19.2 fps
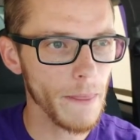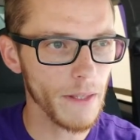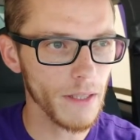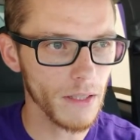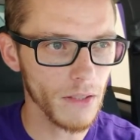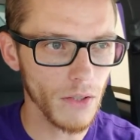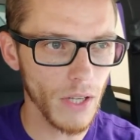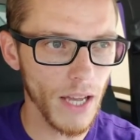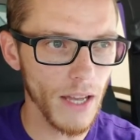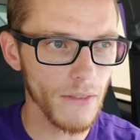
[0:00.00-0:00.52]

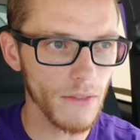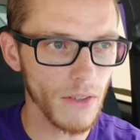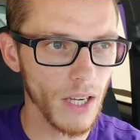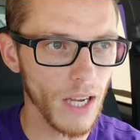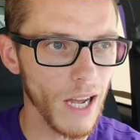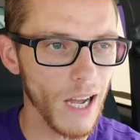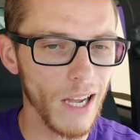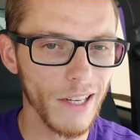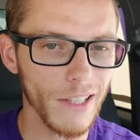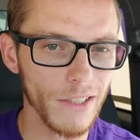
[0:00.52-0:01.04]
you have a
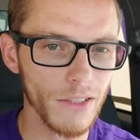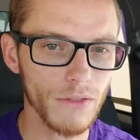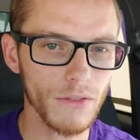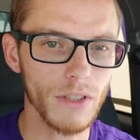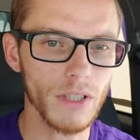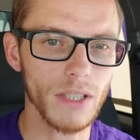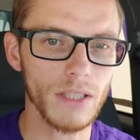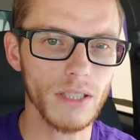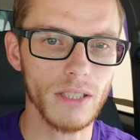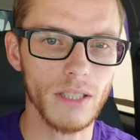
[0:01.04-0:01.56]
higher
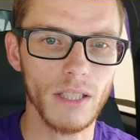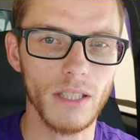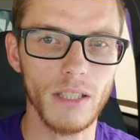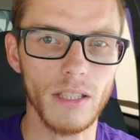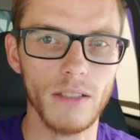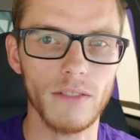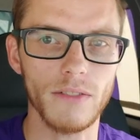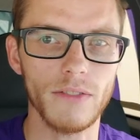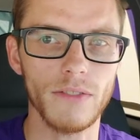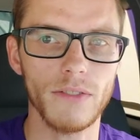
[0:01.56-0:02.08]
risk
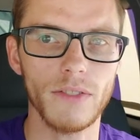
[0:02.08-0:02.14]
of